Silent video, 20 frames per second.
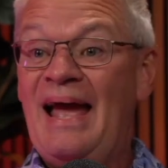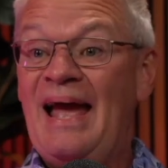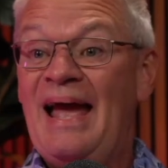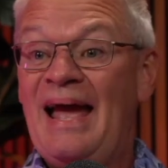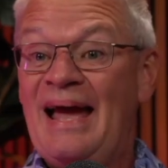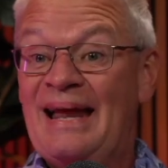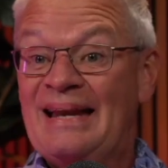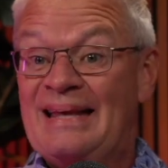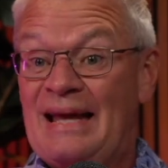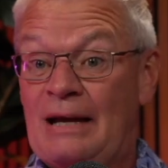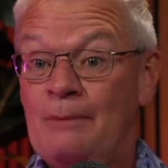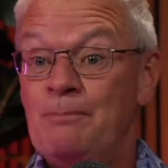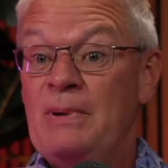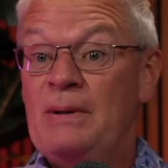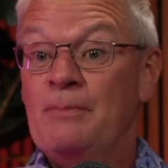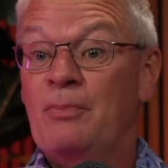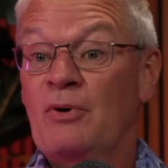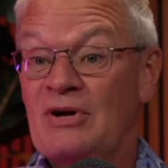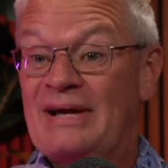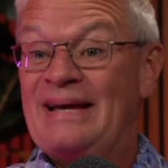and get
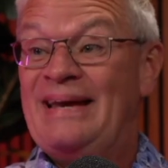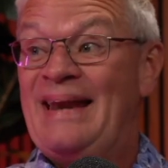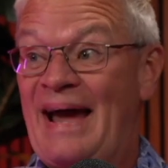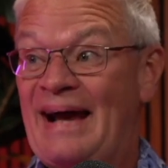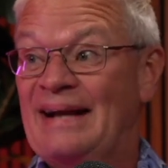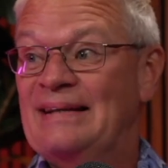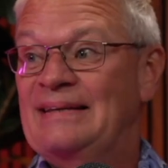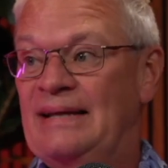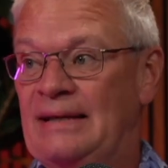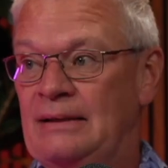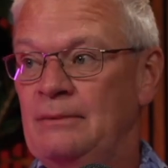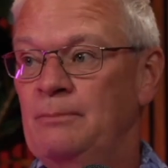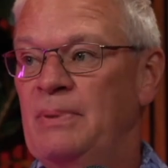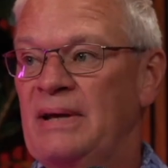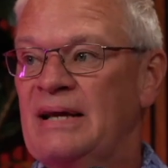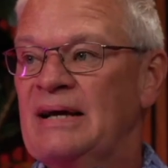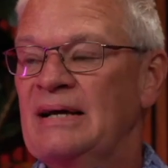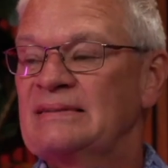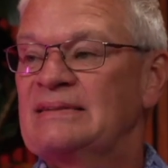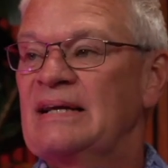people connected,
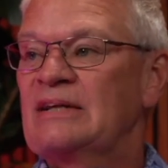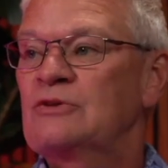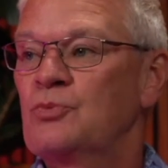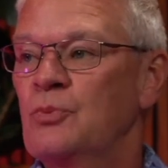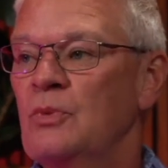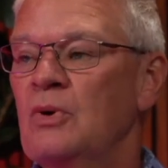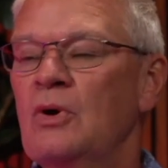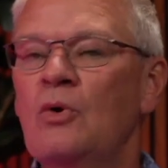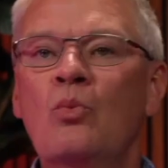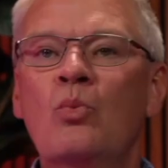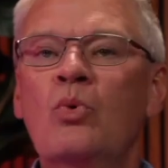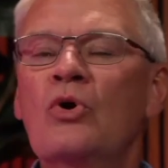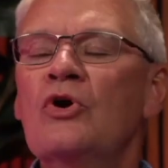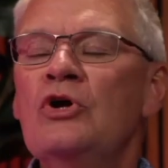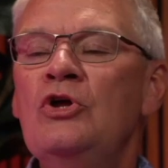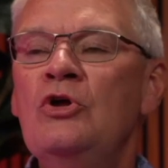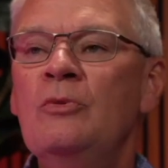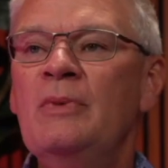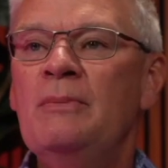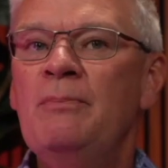because we're
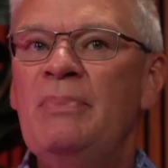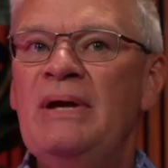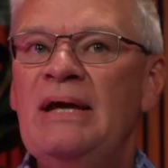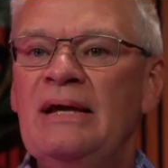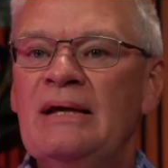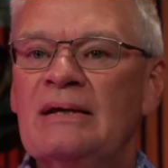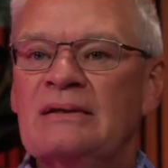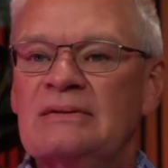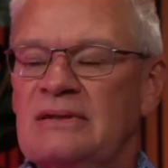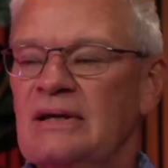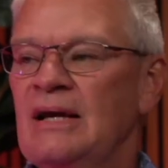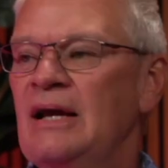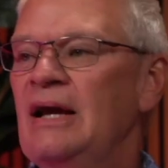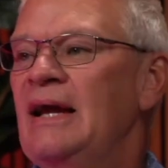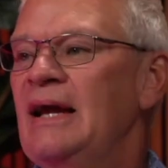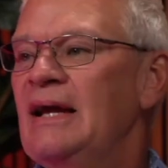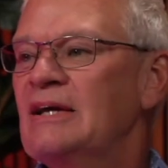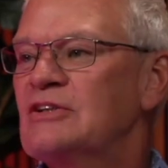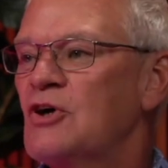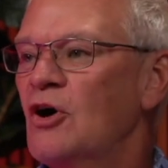human beings.
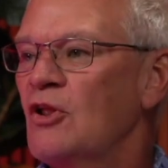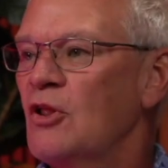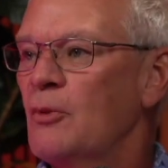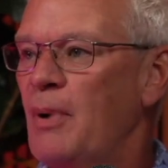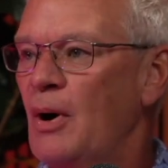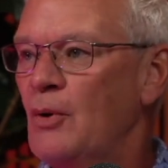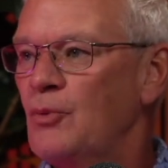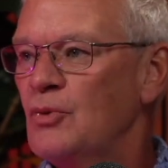It's all about